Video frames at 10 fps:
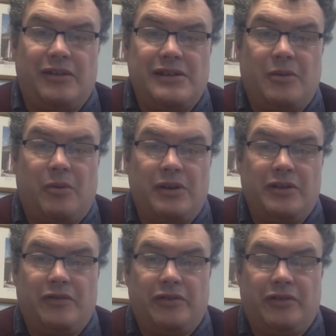It's a
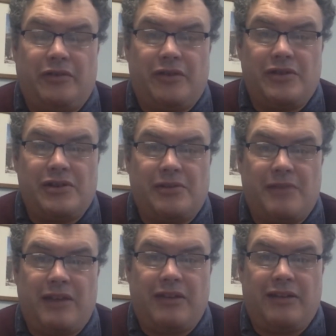wonderful devotional
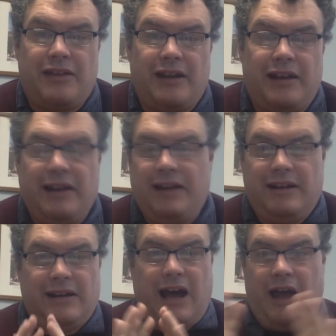method that
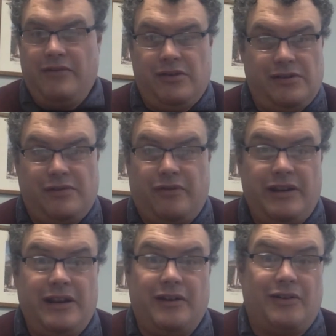I've used for
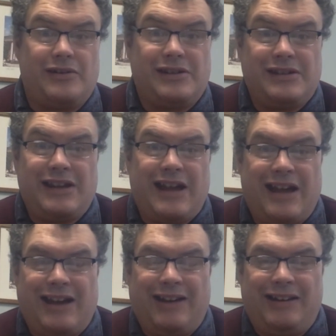years
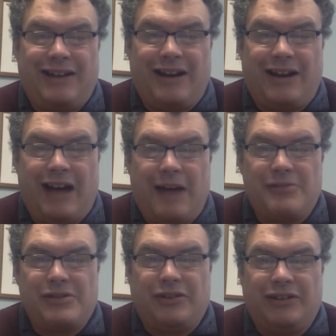and uh,
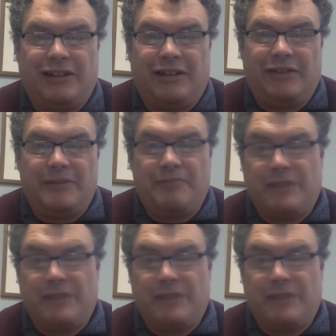absolutely love it.